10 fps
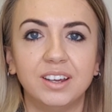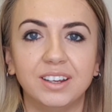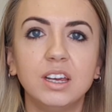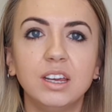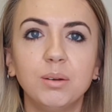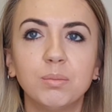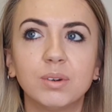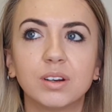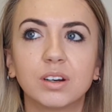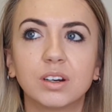
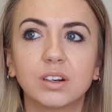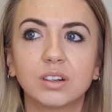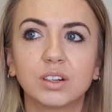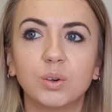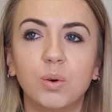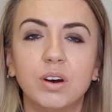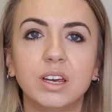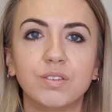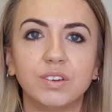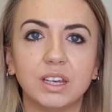I'm quite
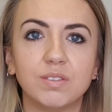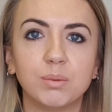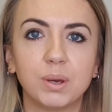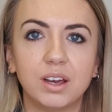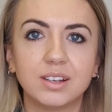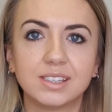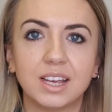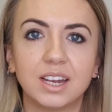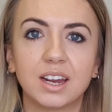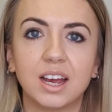a forgiving
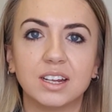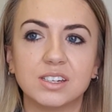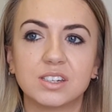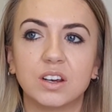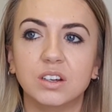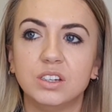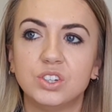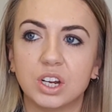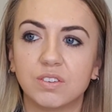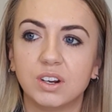person, and I
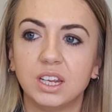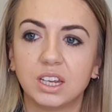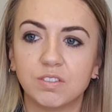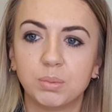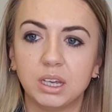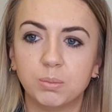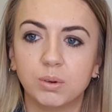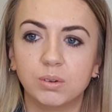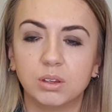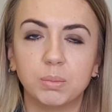generally give
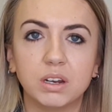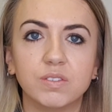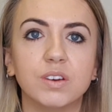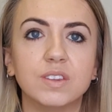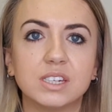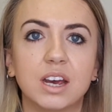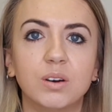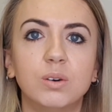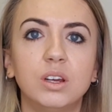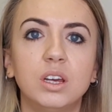people the benefit of the
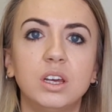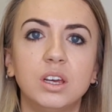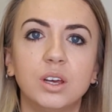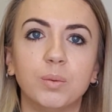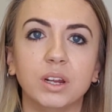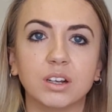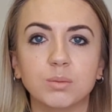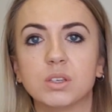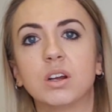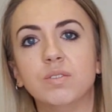doubt when it
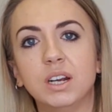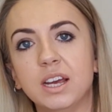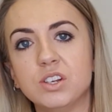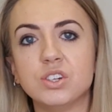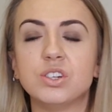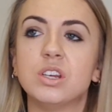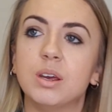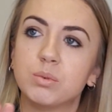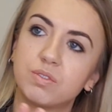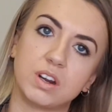comes to
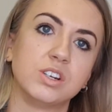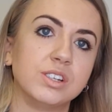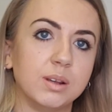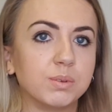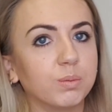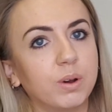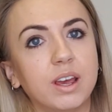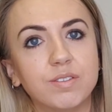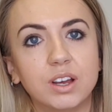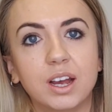relationships, friendships and
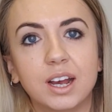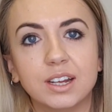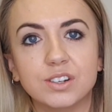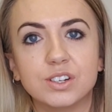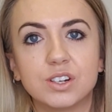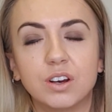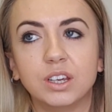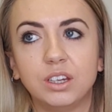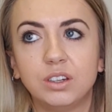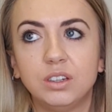whatever, and I
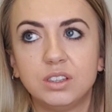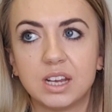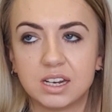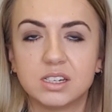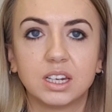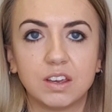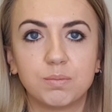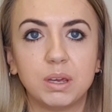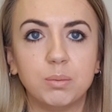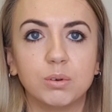tend to
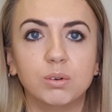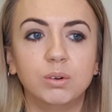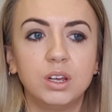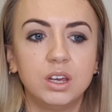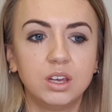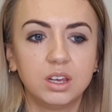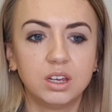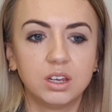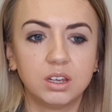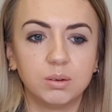give people
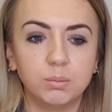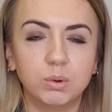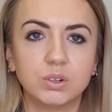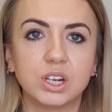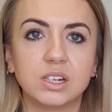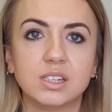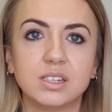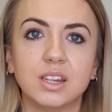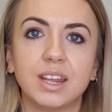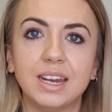more chances
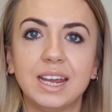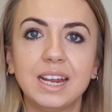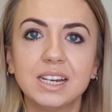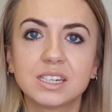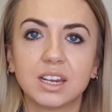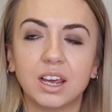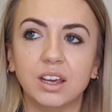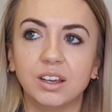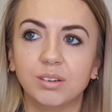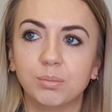than they need,
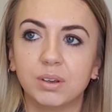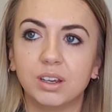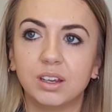and